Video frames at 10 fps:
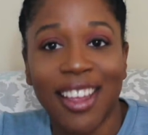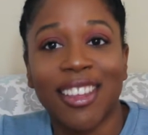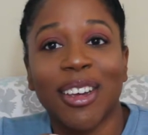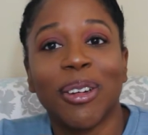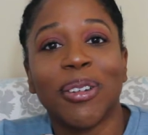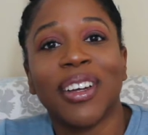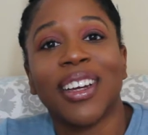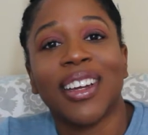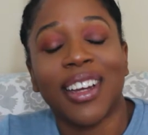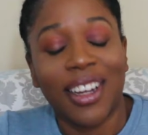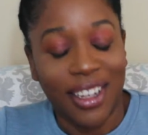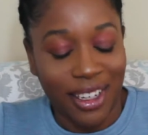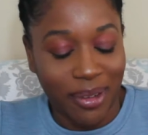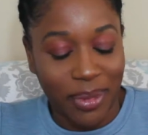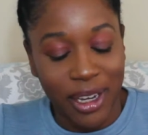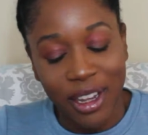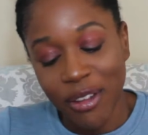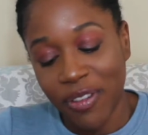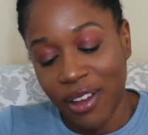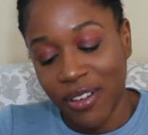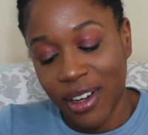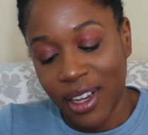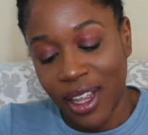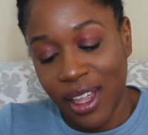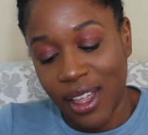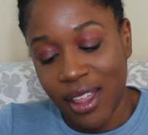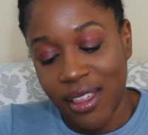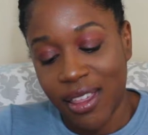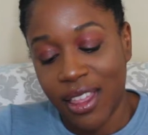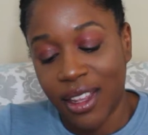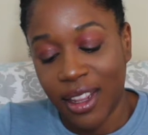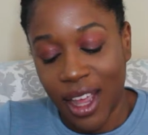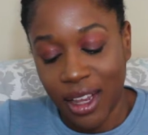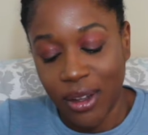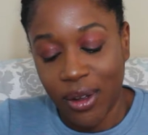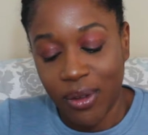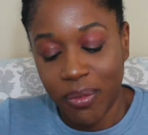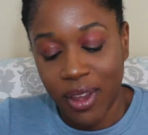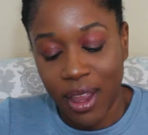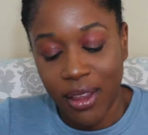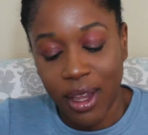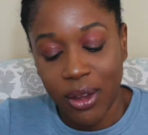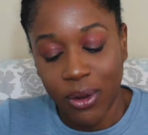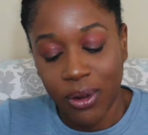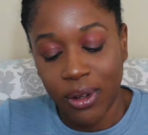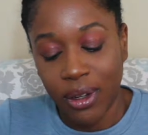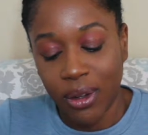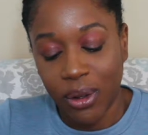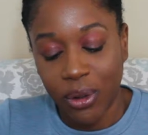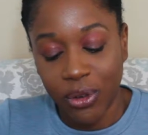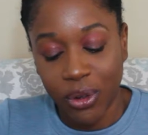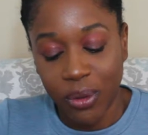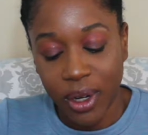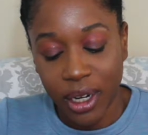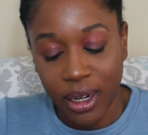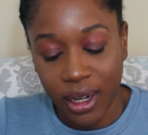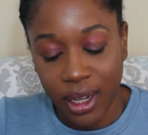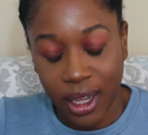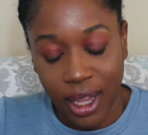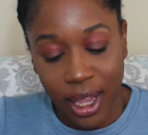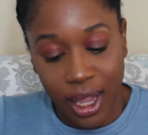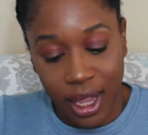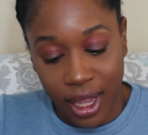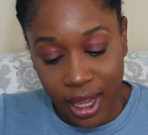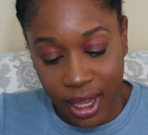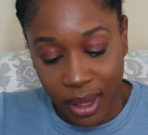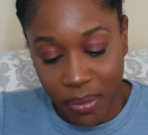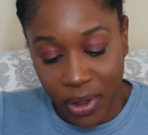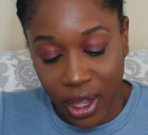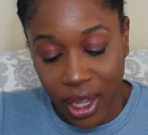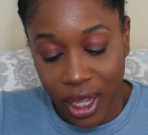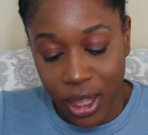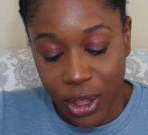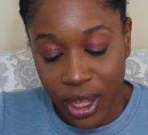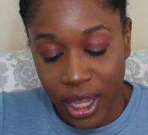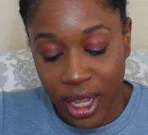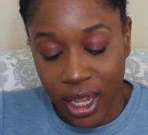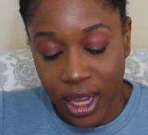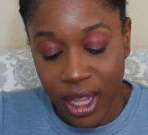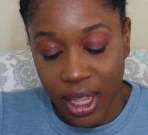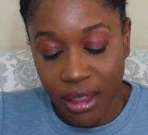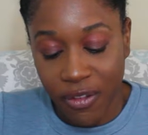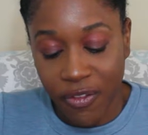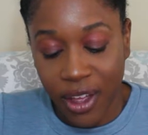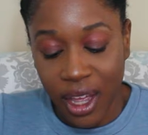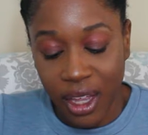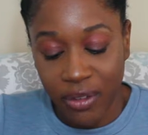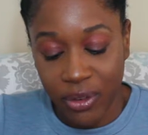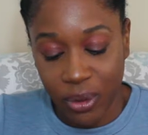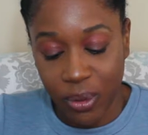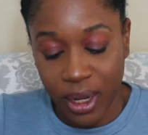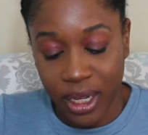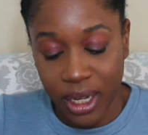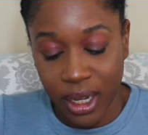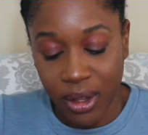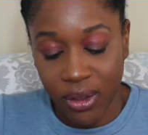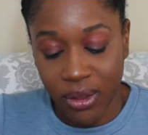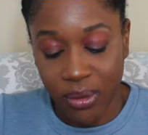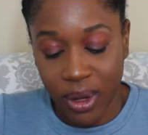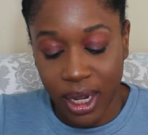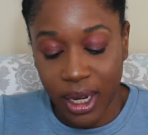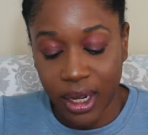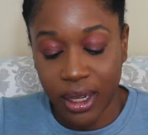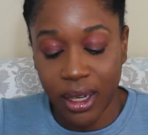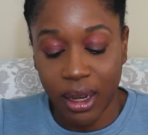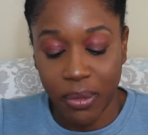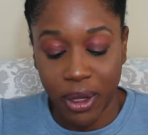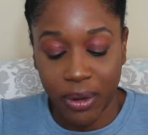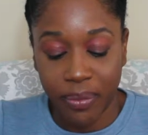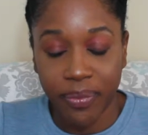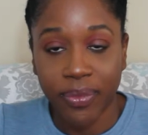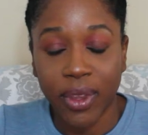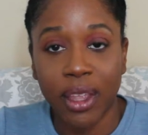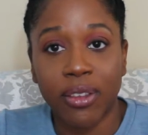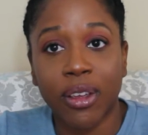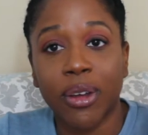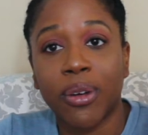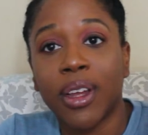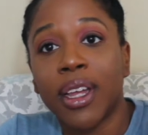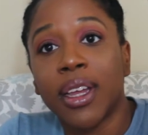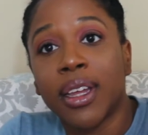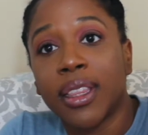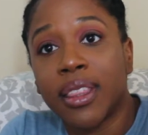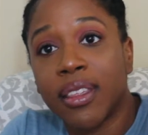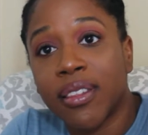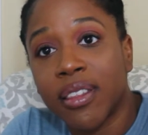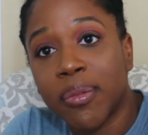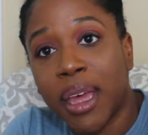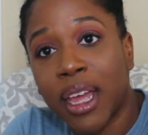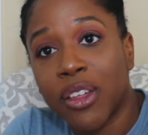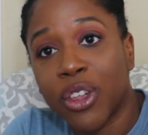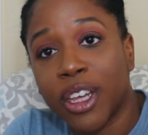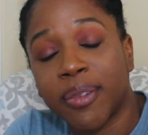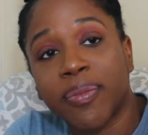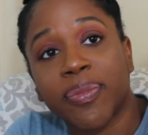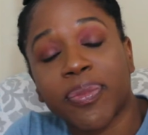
So another favorite is the Lancome Teint Idole Ultra Wear, and my shade is 520 Suede W. And so this is the packaging.